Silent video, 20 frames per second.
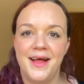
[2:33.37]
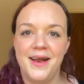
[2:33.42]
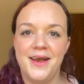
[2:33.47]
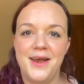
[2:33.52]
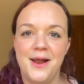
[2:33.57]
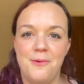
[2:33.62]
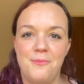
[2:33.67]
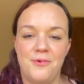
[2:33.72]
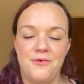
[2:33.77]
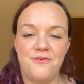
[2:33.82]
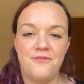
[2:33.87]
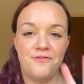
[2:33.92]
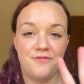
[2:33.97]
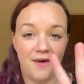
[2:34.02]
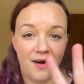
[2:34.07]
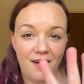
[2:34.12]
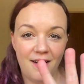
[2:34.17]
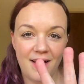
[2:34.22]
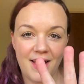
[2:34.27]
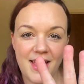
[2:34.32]
number
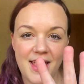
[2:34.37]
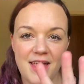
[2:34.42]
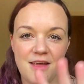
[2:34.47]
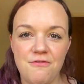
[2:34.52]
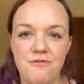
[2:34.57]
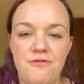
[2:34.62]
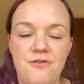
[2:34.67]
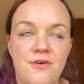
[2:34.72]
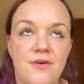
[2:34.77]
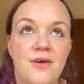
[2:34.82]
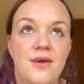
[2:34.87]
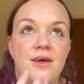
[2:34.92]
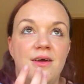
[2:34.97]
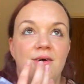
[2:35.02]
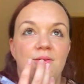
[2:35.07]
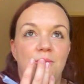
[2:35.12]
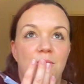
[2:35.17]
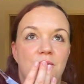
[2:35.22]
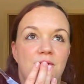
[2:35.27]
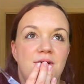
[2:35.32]
5,
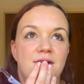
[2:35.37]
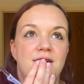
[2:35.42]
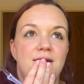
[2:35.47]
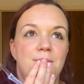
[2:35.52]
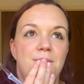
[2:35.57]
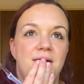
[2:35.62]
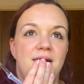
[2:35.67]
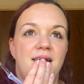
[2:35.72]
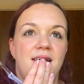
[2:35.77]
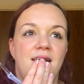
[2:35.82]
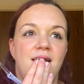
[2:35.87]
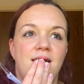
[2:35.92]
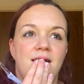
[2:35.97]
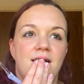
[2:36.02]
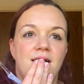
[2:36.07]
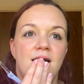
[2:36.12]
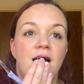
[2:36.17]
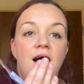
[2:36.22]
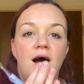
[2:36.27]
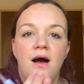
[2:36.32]
what could it be?
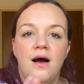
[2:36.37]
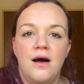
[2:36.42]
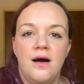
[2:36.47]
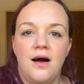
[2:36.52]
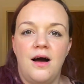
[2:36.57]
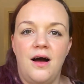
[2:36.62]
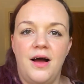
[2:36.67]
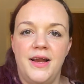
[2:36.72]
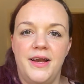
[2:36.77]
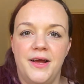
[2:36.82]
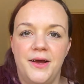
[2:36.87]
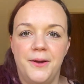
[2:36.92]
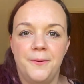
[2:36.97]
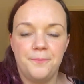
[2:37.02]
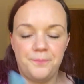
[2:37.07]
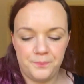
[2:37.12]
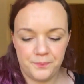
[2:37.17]
I know.